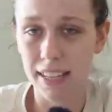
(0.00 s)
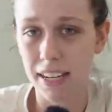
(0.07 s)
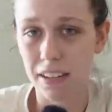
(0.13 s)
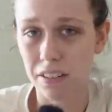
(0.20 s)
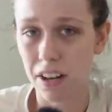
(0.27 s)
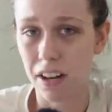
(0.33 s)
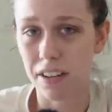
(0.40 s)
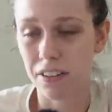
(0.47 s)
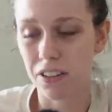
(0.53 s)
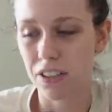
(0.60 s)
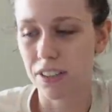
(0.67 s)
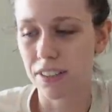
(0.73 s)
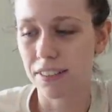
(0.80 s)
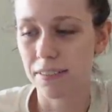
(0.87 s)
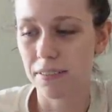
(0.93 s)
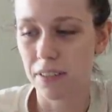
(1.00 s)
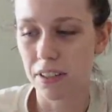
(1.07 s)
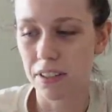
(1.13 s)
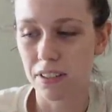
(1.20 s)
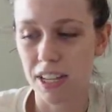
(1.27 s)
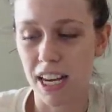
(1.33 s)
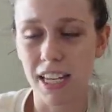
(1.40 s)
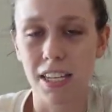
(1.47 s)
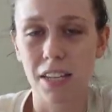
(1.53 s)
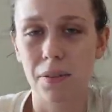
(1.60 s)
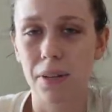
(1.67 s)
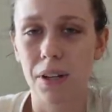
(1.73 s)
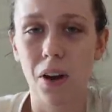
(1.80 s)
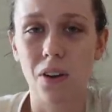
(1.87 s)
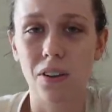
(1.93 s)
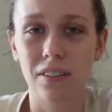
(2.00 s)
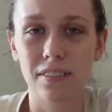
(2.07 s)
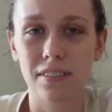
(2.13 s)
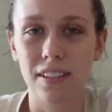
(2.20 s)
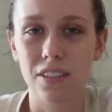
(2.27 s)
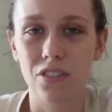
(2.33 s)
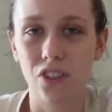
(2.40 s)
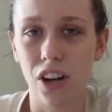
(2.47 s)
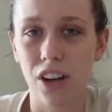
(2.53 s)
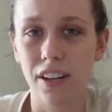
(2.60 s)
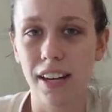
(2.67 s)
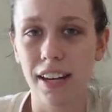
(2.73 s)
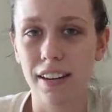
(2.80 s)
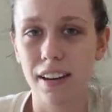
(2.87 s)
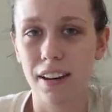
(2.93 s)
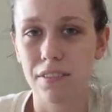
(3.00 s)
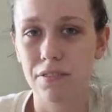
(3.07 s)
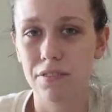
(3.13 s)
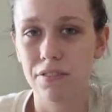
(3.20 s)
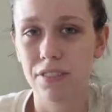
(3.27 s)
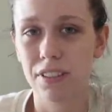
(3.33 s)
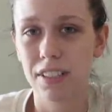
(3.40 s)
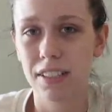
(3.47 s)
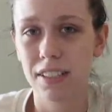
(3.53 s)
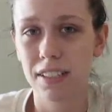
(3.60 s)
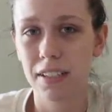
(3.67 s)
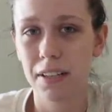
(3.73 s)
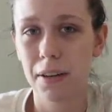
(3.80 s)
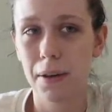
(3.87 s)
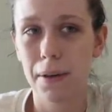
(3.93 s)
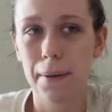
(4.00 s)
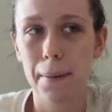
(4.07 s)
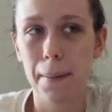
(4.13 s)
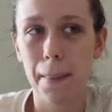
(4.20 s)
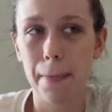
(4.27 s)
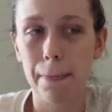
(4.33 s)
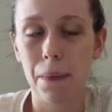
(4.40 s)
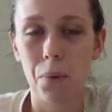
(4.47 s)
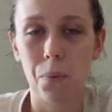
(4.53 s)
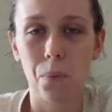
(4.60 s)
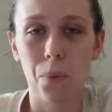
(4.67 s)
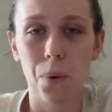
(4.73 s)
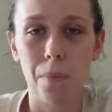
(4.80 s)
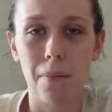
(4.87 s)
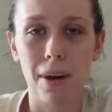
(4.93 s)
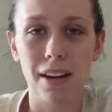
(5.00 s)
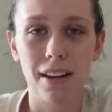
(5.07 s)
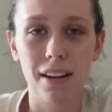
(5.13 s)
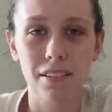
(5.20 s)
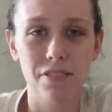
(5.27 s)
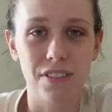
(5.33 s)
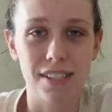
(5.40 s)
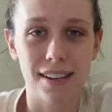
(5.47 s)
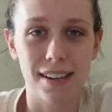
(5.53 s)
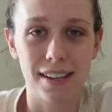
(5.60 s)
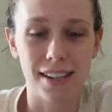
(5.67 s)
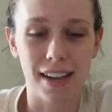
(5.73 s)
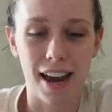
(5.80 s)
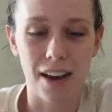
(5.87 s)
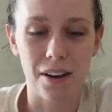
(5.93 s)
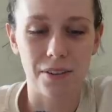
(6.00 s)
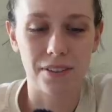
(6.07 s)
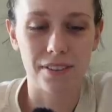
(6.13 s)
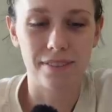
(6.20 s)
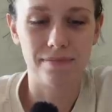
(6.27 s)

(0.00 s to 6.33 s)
then I'll kind of just take you along this journey of what my life is like now.